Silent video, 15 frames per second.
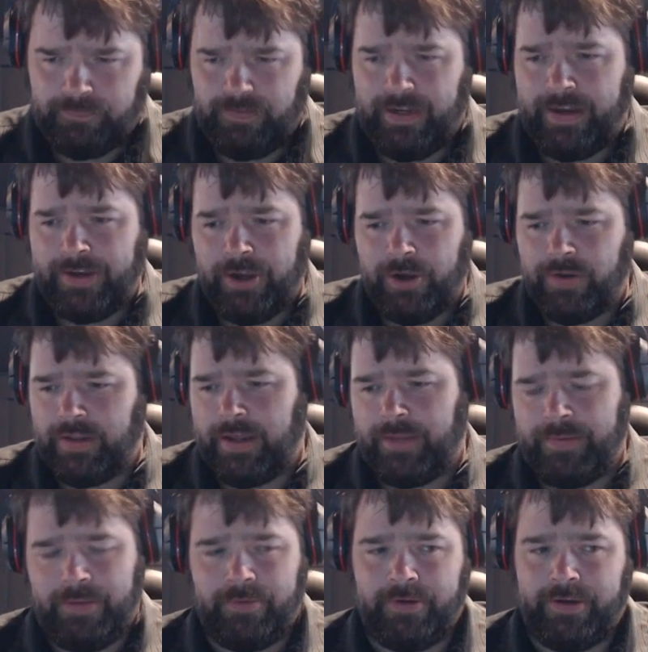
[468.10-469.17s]
I know a lot of
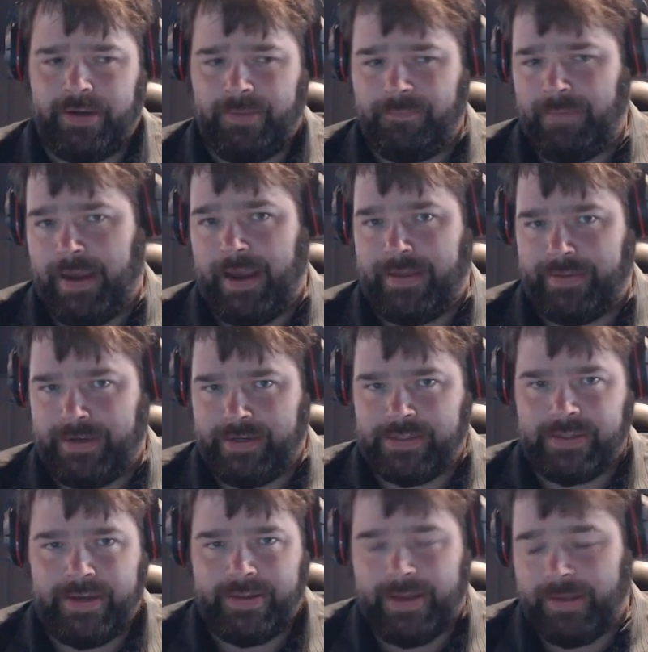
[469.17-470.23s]
people are going to get mad that I
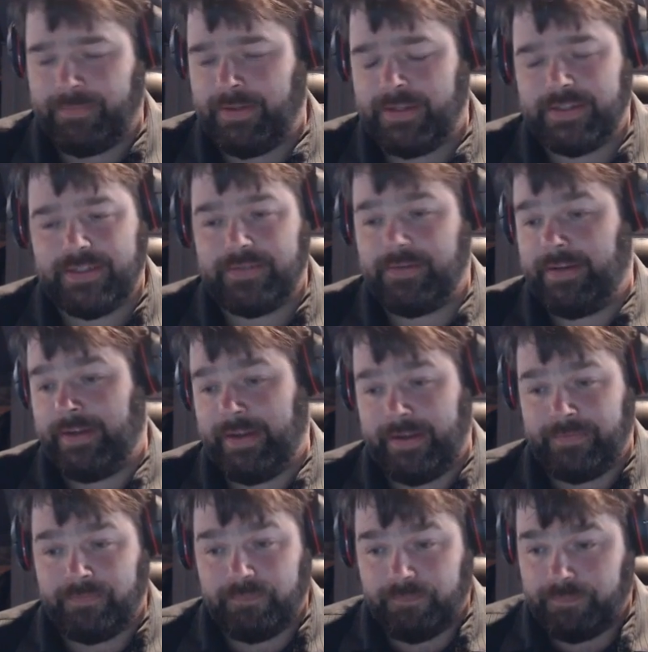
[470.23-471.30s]
say that, but this is
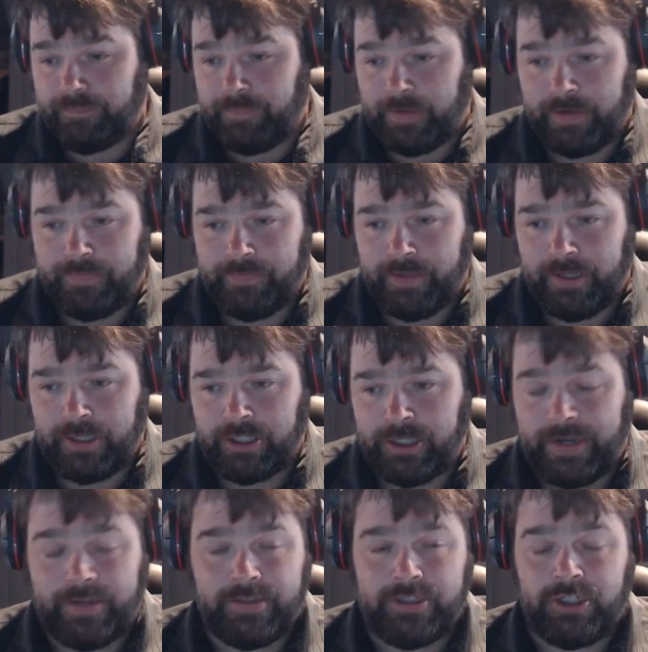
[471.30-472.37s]
again the, the
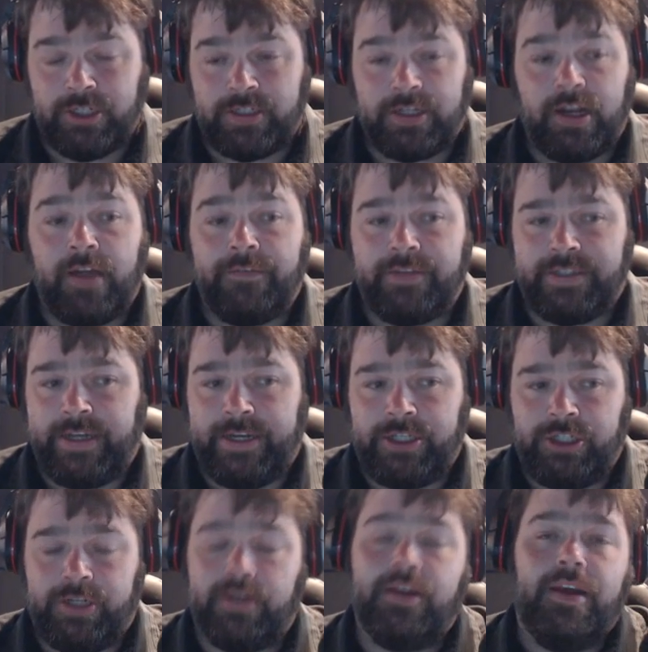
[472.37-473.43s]
channel is just a
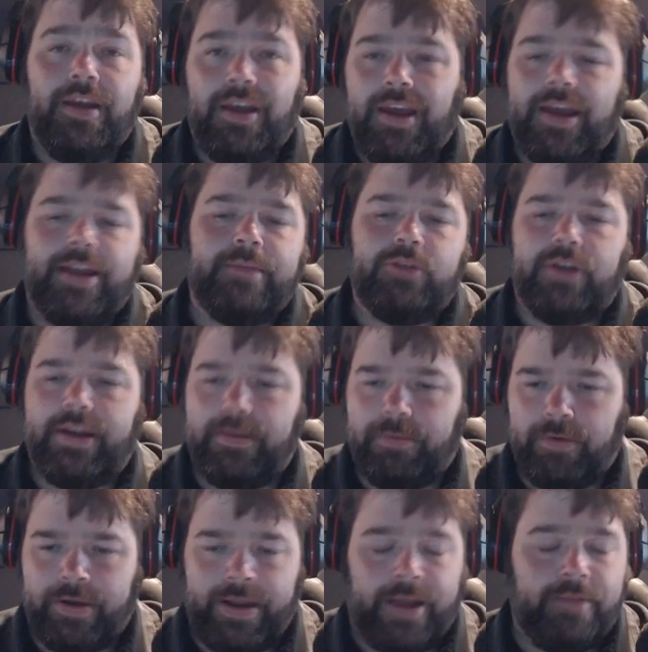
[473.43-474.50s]
conversation. And I'm trying to
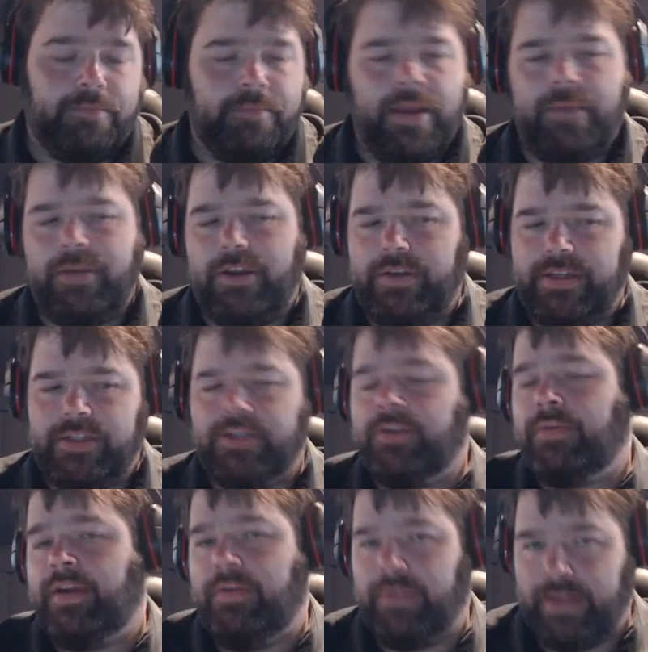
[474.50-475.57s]
point out, maybe you
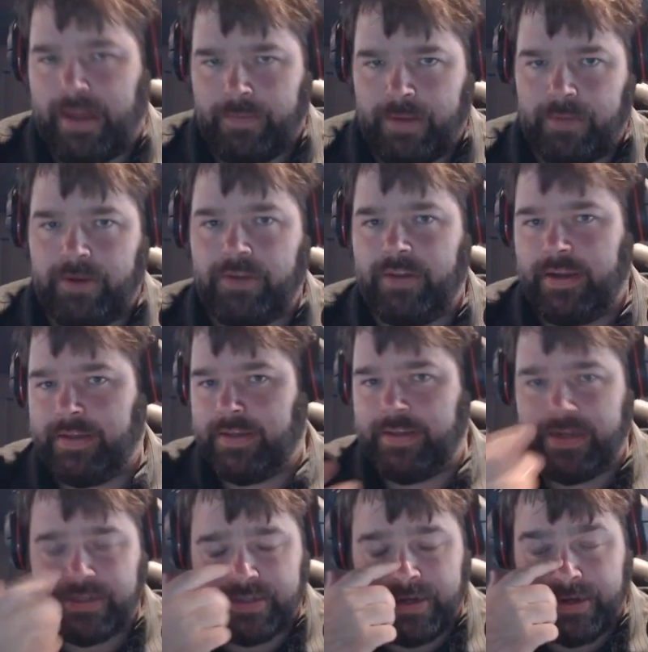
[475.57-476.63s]
disagree with that. Maybe you think the
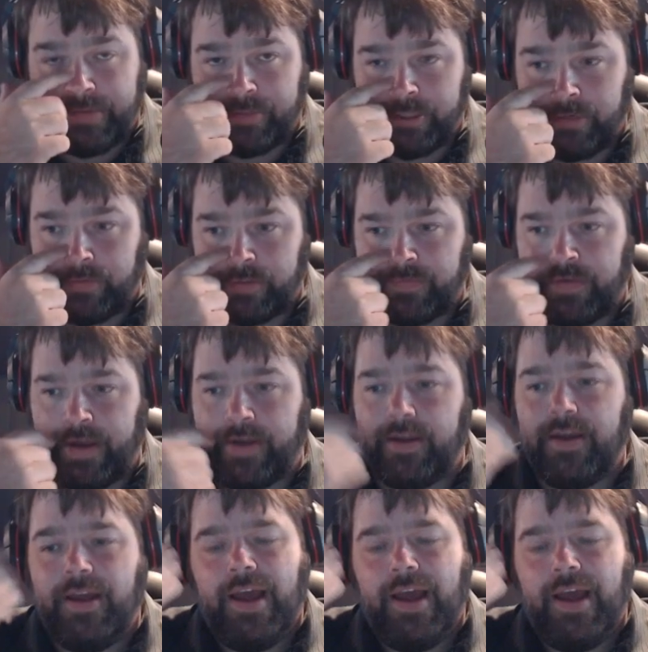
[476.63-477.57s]
DS9 episode was fine.